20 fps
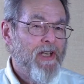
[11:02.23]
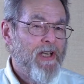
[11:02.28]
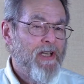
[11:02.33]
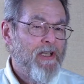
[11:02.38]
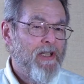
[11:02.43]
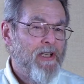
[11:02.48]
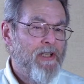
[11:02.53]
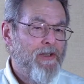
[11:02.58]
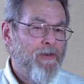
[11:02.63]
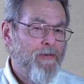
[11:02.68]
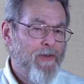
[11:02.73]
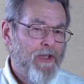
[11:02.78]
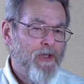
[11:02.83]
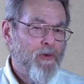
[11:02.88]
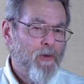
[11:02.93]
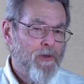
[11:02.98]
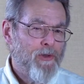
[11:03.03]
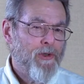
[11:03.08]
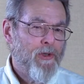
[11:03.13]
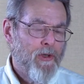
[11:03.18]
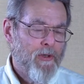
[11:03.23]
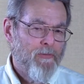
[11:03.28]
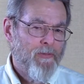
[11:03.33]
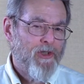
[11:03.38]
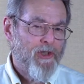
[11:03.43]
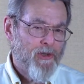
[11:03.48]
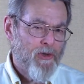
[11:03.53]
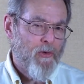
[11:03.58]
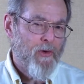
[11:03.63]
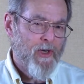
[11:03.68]
in individual
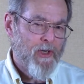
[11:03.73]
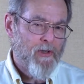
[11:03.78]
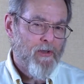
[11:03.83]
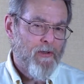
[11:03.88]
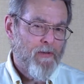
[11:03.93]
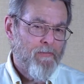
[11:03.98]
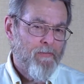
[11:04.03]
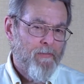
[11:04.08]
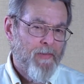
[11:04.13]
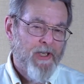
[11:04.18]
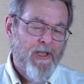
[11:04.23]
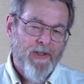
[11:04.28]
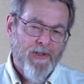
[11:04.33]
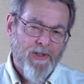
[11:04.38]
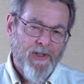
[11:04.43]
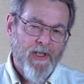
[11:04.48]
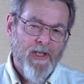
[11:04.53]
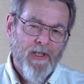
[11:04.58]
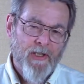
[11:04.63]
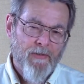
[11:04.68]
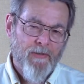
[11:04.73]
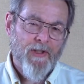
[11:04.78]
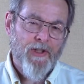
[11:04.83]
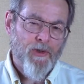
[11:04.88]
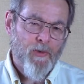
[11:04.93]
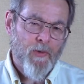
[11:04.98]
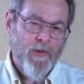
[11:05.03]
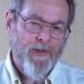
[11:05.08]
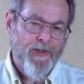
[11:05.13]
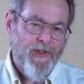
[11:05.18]
terms is critical, because the
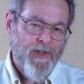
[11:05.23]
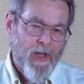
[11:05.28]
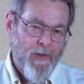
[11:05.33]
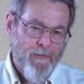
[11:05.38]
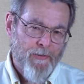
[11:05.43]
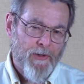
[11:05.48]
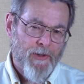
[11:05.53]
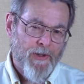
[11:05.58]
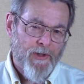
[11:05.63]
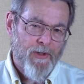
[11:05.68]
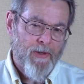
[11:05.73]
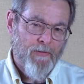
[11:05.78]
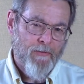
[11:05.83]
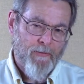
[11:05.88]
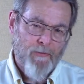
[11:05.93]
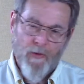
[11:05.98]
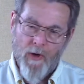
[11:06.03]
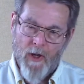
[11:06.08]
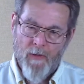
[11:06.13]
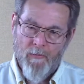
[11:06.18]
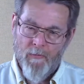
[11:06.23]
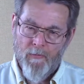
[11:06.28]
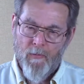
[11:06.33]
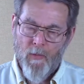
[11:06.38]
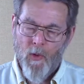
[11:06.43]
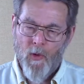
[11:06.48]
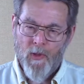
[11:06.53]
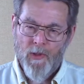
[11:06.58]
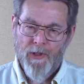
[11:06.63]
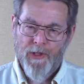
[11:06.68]
individual suffers from
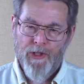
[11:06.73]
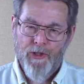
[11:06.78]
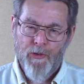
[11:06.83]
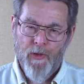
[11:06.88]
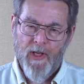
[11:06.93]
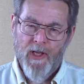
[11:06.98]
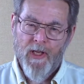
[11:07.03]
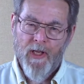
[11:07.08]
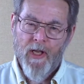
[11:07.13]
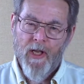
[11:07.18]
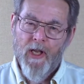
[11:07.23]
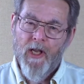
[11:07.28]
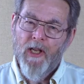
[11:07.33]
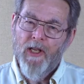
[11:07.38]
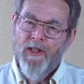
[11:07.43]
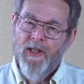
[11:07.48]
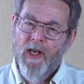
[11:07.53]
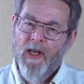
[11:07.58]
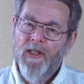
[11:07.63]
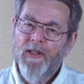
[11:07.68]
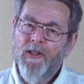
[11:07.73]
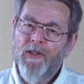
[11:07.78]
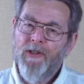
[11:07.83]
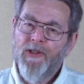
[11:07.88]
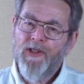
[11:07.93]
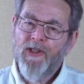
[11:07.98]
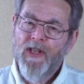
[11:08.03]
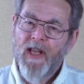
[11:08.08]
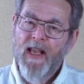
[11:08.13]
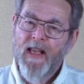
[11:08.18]
moral injury. To
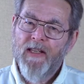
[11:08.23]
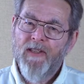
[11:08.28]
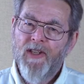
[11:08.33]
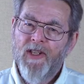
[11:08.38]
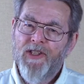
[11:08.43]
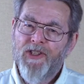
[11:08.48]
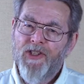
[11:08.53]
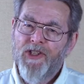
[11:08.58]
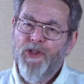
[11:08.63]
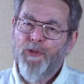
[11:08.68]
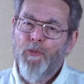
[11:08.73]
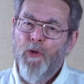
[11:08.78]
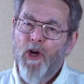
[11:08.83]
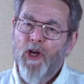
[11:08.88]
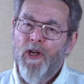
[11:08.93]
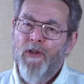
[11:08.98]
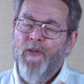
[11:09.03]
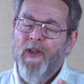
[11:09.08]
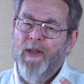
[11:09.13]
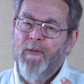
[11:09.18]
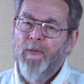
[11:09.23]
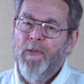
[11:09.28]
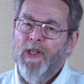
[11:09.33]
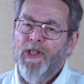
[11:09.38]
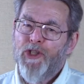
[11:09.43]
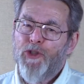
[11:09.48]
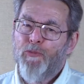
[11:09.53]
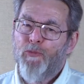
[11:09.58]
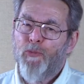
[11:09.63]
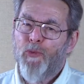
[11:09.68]
understand this as part of a
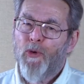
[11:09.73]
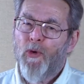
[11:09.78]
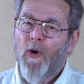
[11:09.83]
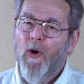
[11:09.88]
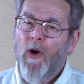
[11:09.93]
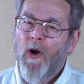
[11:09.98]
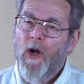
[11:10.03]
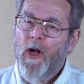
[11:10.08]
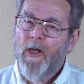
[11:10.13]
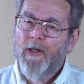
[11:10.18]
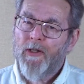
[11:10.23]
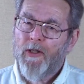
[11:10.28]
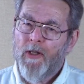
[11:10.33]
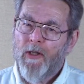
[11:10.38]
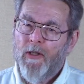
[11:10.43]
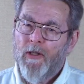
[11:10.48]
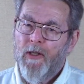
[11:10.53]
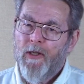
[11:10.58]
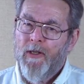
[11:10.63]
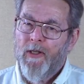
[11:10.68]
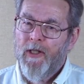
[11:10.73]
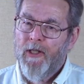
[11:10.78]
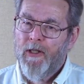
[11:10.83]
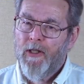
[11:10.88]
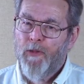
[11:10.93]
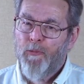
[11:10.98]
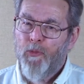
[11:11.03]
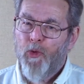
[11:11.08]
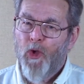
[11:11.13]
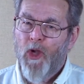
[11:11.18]
much broader
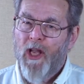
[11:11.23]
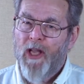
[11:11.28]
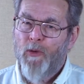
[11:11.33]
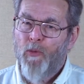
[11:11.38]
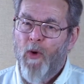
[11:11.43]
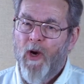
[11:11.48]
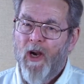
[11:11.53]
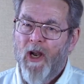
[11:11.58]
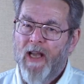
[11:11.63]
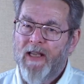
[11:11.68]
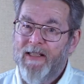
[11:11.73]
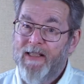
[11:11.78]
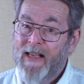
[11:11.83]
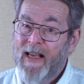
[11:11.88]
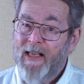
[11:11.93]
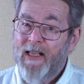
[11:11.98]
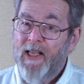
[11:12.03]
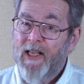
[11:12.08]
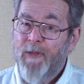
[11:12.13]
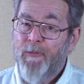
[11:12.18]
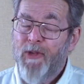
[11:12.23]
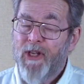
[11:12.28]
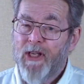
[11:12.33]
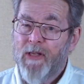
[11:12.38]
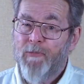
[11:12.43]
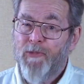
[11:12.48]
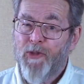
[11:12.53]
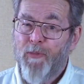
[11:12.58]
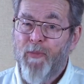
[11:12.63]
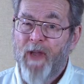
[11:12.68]
interplay where identity
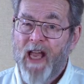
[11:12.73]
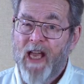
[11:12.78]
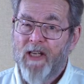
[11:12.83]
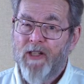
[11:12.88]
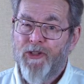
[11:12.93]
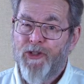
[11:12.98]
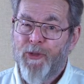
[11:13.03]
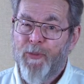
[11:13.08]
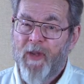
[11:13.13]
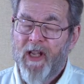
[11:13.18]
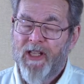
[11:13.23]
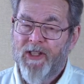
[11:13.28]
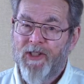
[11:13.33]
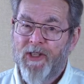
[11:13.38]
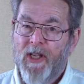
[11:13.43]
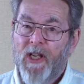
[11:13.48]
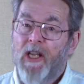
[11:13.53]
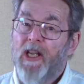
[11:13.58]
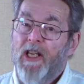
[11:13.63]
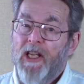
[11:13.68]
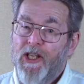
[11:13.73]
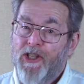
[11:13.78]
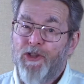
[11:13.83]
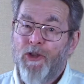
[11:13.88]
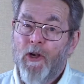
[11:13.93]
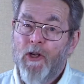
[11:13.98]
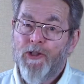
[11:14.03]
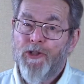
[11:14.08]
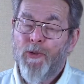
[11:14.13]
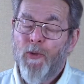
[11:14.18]
becomes a battle space
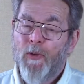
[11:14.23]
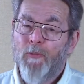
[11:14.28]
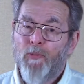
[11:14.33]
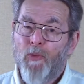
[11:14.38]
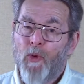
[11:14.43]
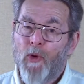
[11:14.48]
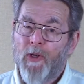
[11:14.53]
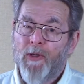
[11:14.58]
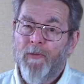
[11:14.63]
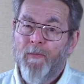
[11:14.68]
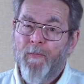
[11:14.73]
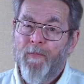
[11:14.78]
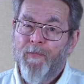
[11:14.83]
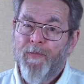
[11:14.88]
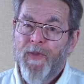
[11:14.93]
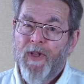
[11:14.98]
is also important,